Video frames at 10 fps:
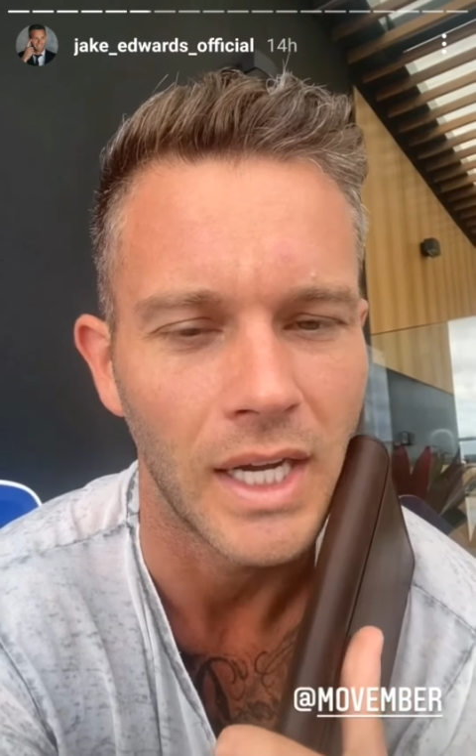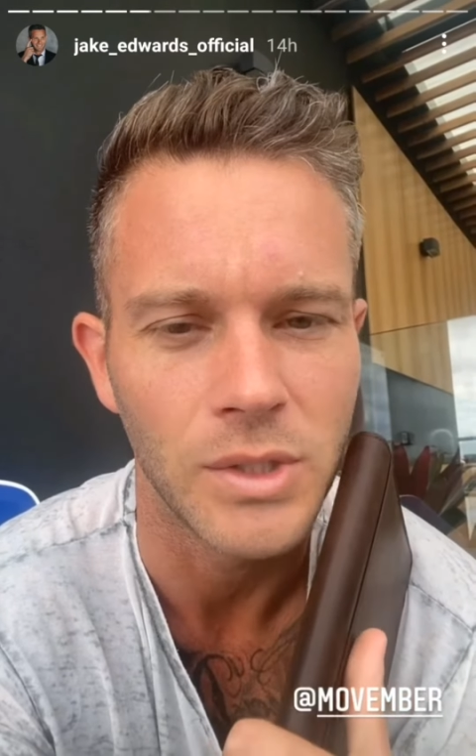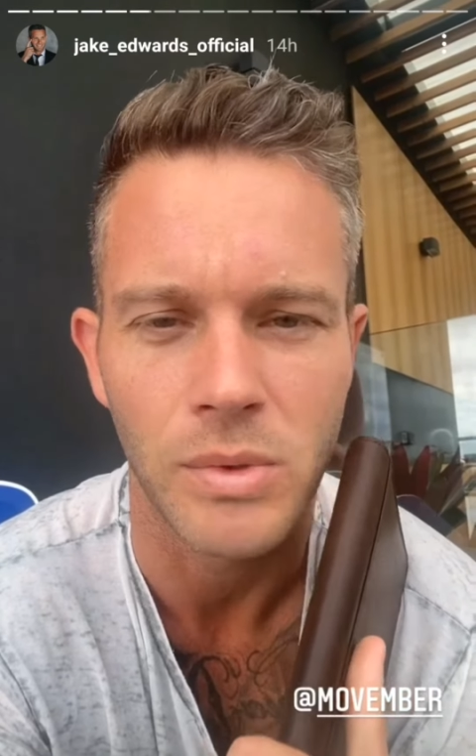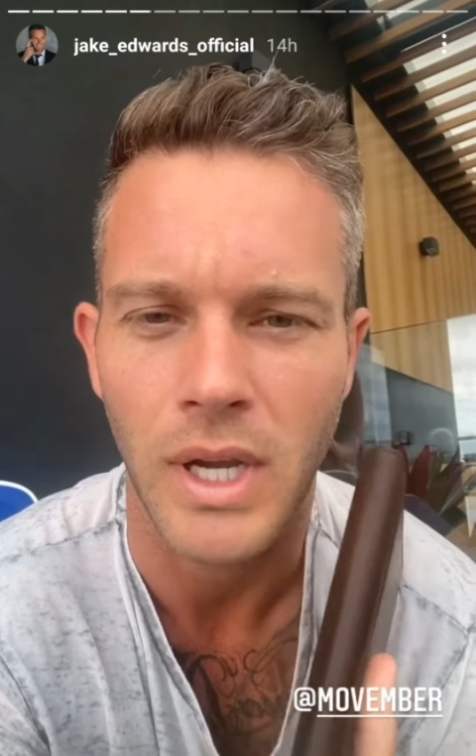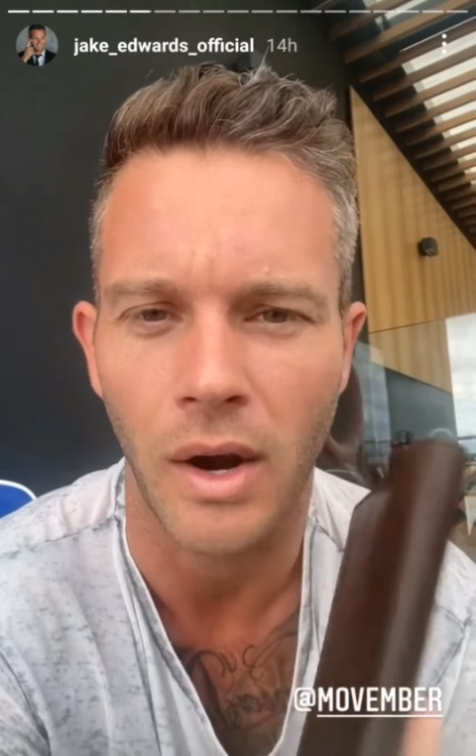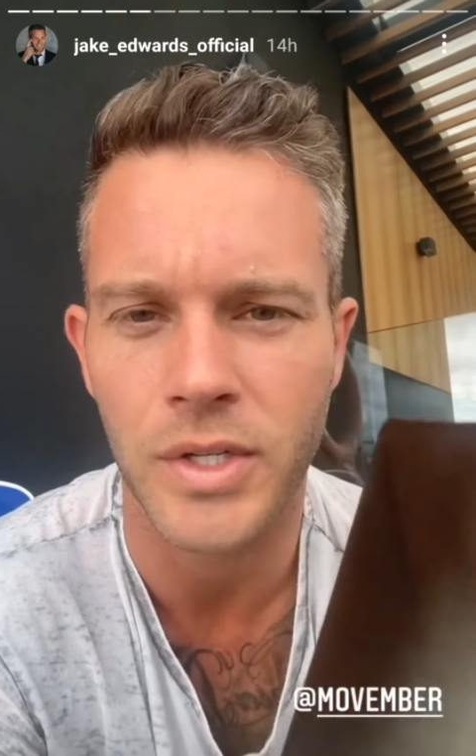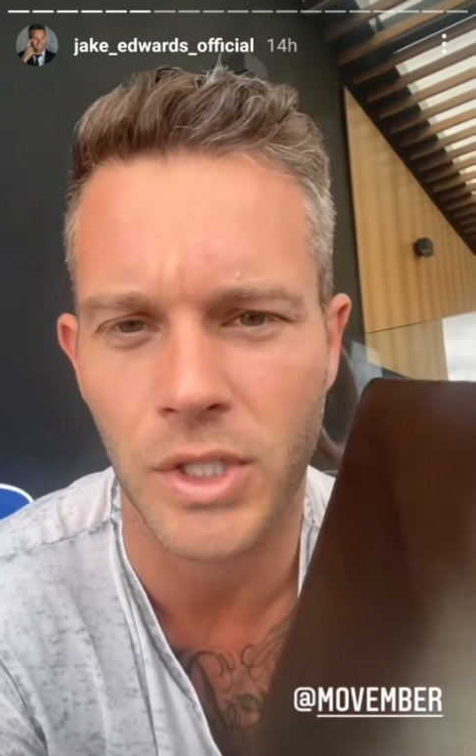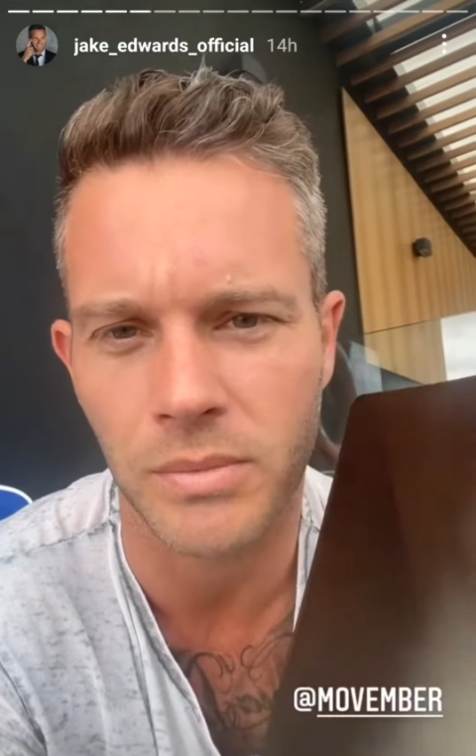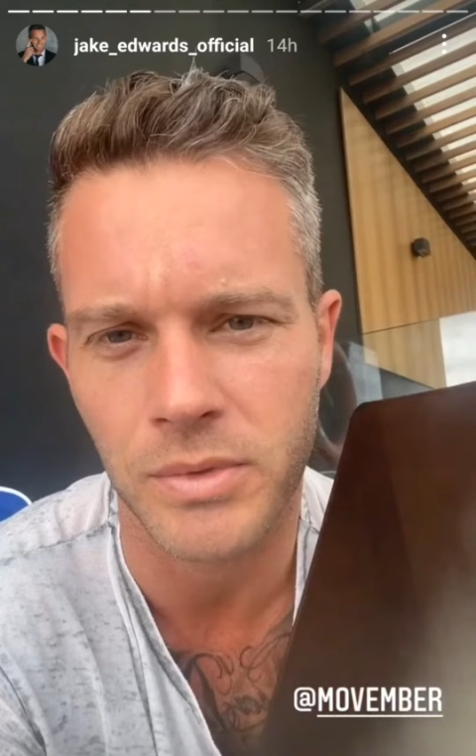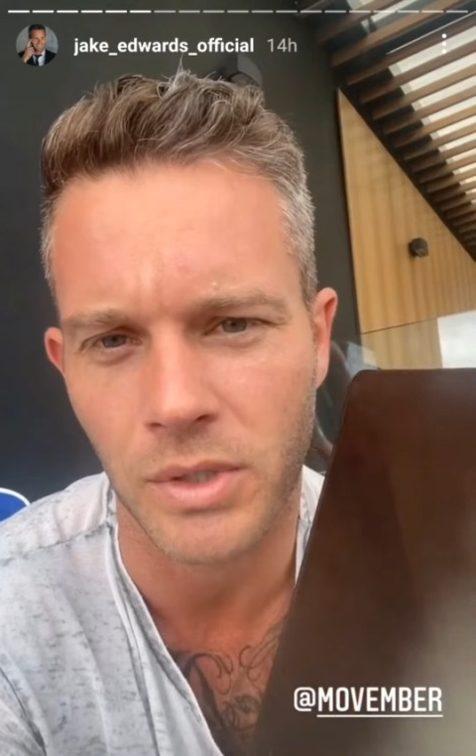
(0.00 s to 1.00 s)
to
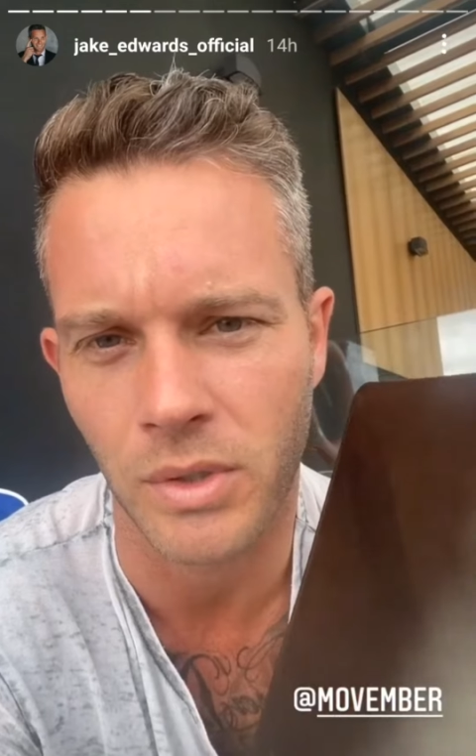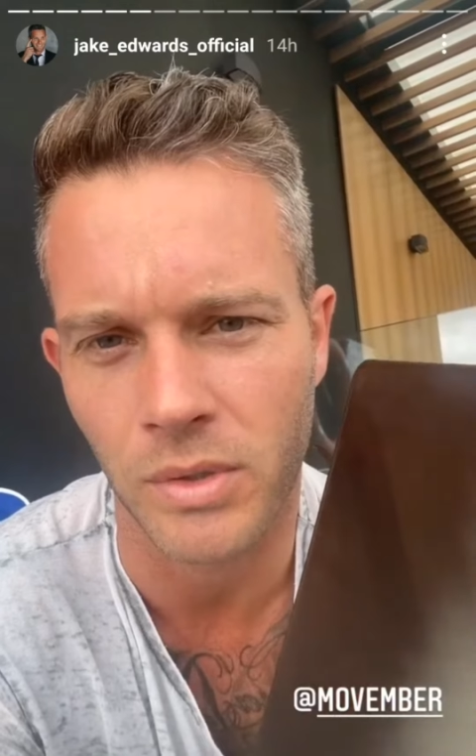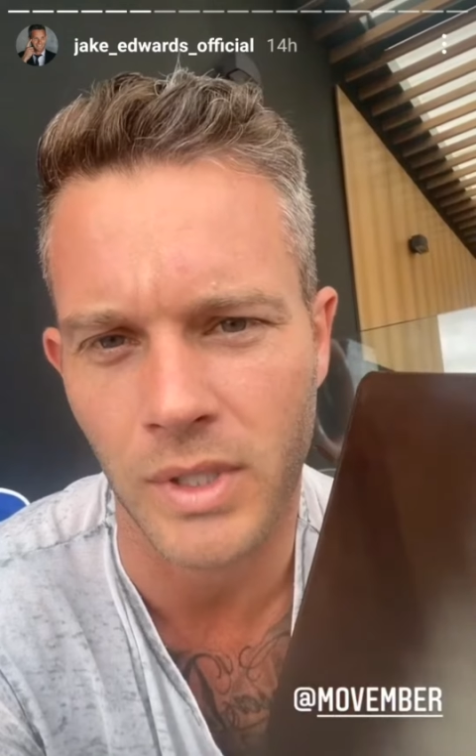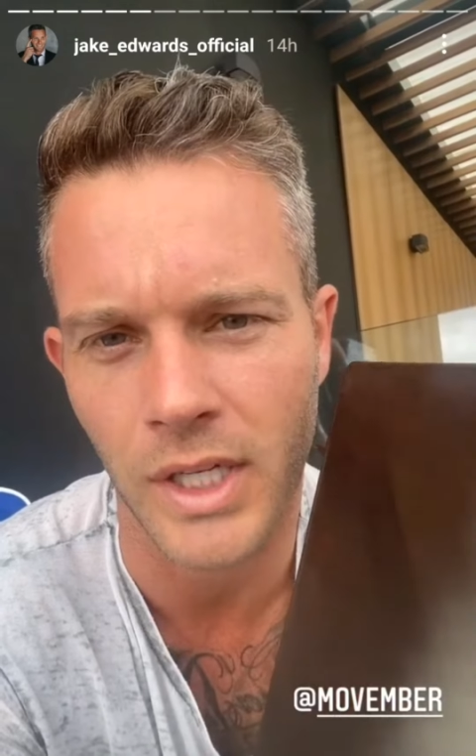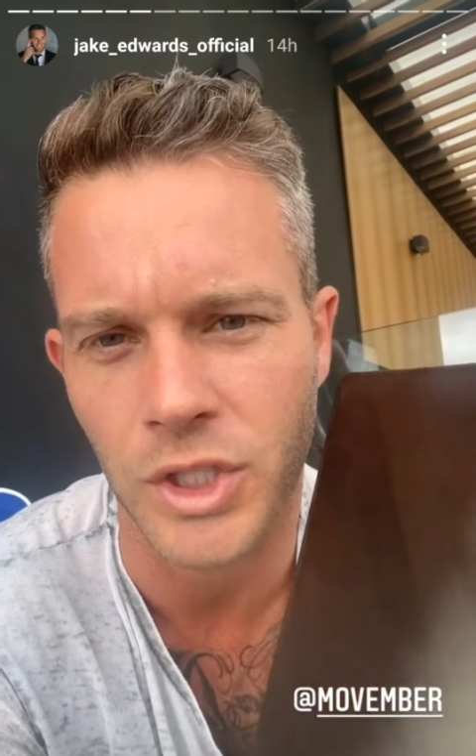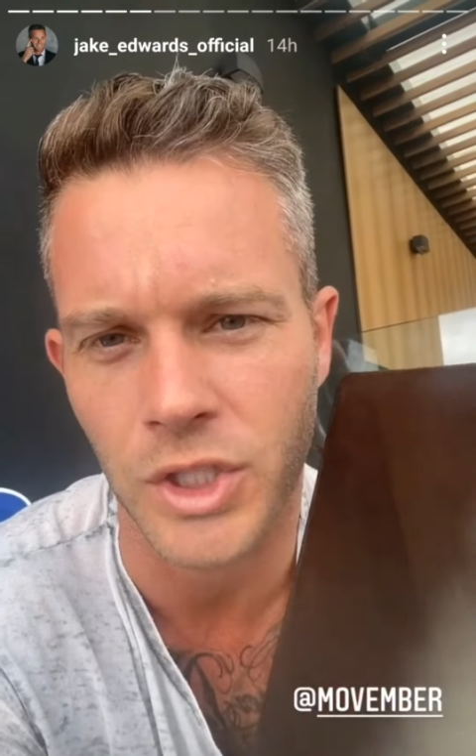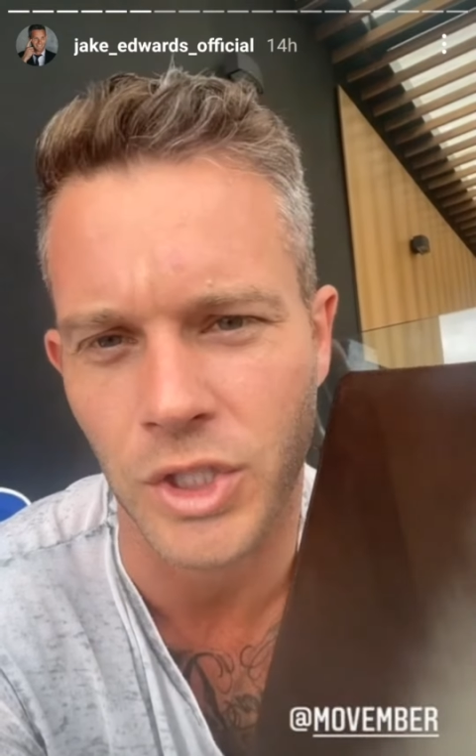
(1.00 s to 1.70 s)
encourage them to get a